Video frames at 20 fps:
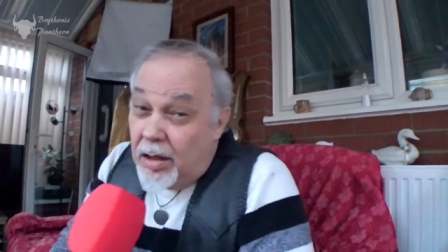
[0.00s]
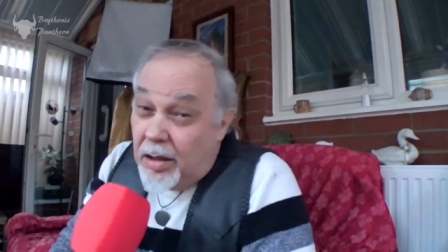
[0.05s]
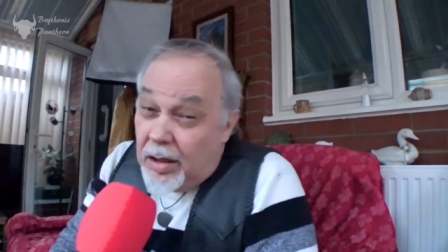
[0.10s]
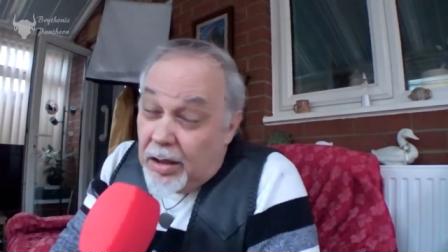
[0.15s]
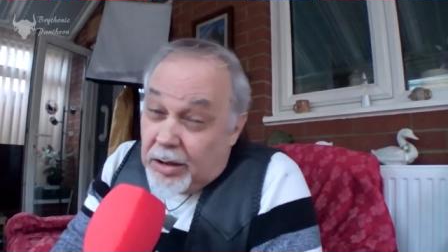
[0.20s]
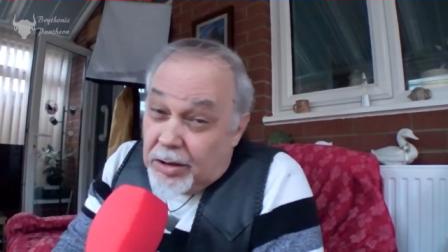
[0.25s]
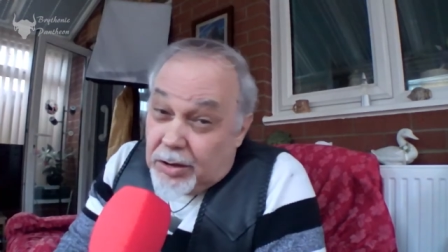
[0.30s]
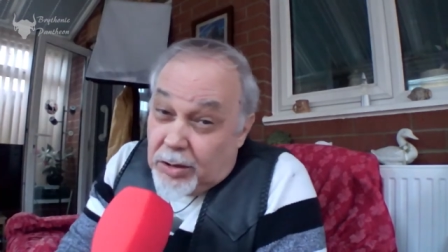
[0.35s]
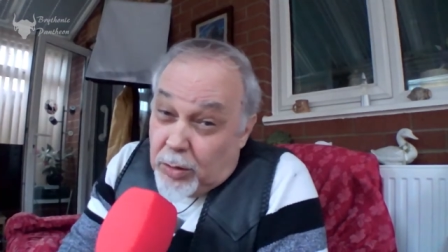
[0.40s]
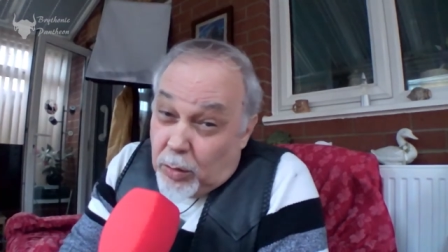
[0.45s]

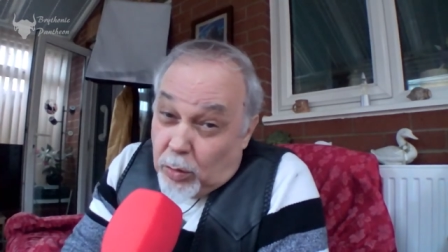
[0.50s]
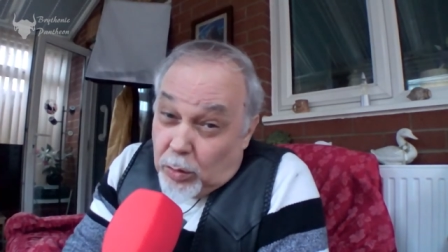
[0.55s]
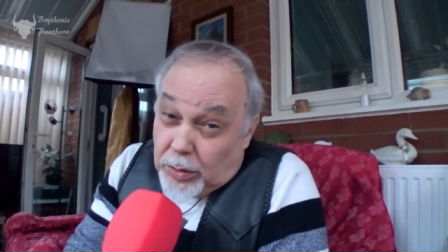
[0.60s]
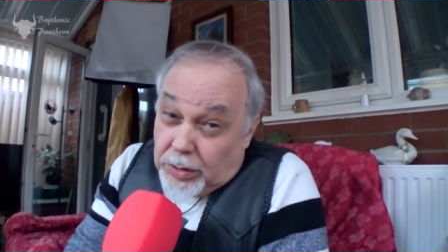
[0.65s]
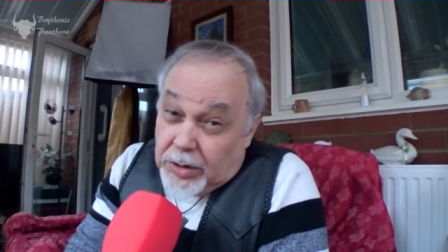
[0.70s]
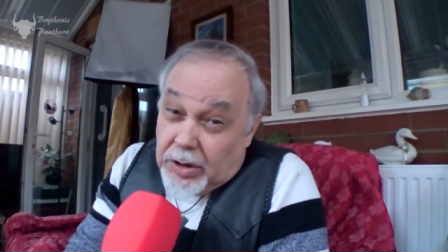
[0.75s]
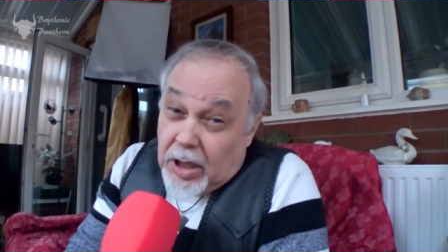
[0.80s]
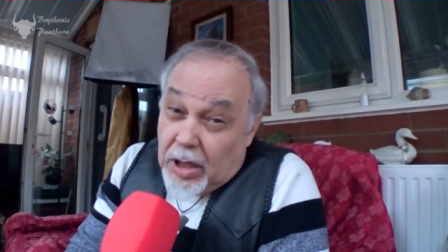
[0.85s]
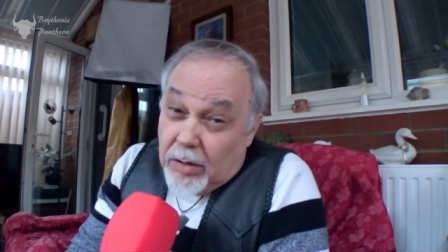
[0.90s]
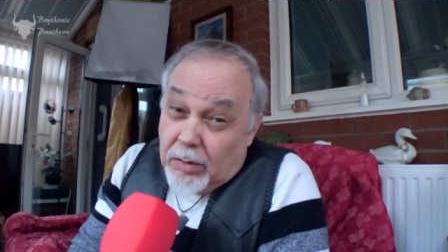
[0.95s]
There's no
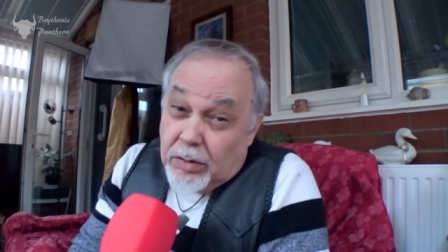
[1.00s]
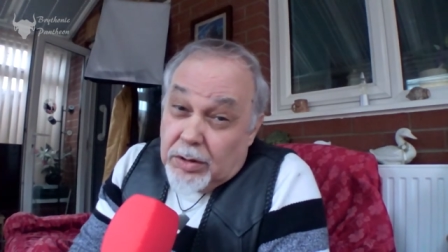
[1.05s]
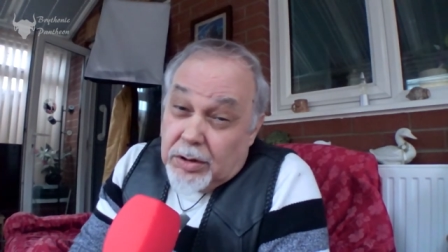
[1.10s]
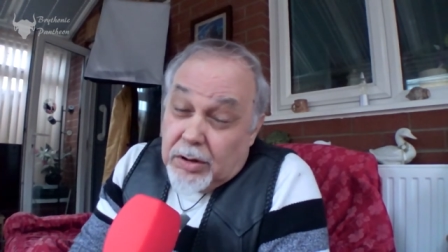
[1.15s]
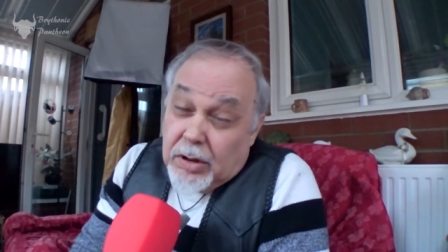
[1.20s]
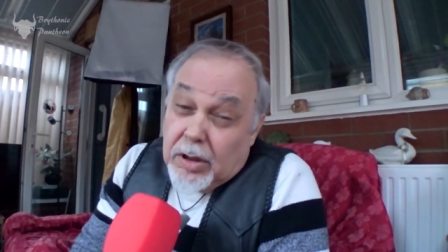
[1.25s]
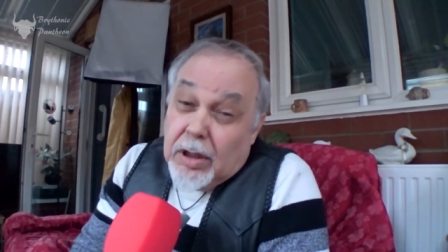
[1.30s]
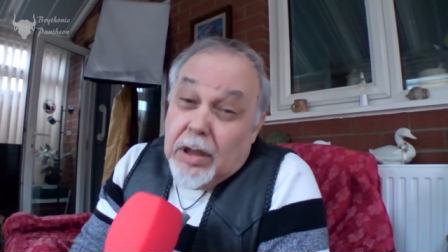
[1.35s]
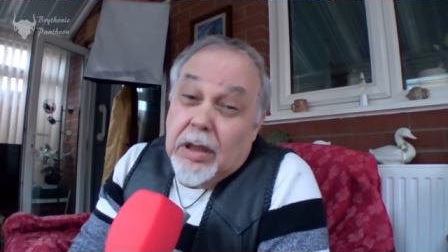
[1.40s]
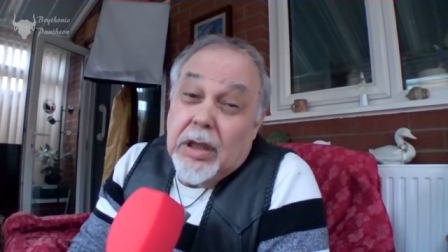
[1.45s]
doubt
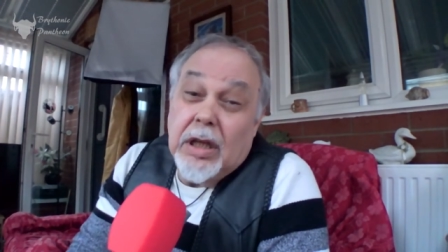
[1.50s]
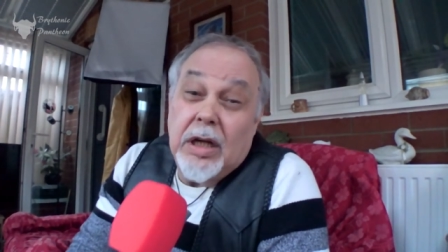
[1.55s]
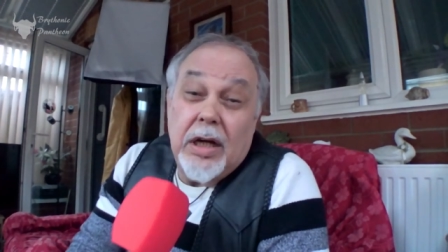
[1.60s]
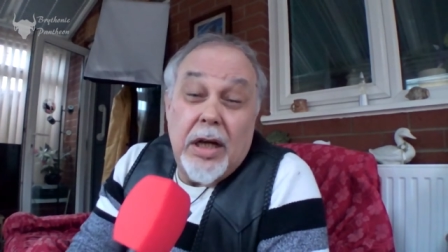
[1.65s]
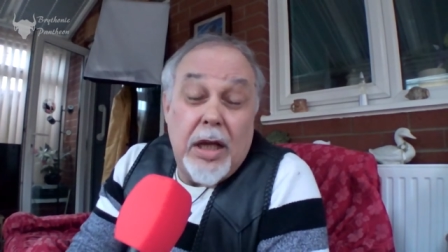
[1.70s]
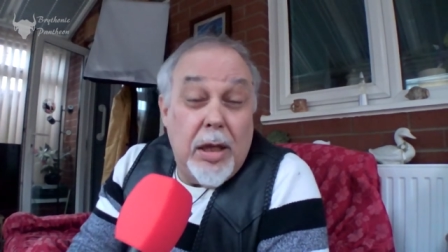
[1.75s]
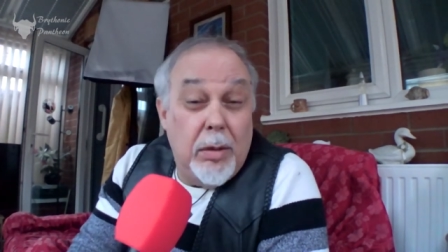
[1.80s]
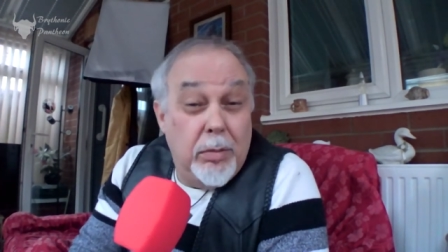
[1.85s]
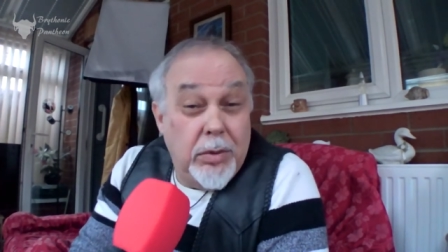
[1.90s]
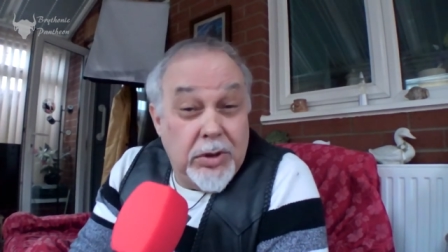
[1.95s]
that
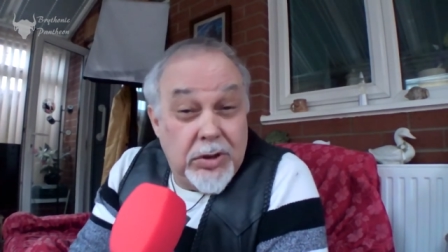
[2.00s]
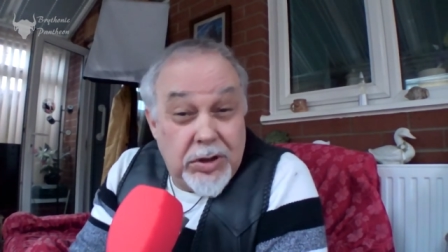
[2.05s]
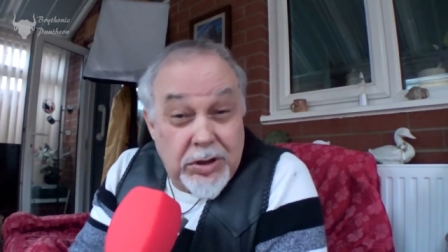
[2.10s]
he was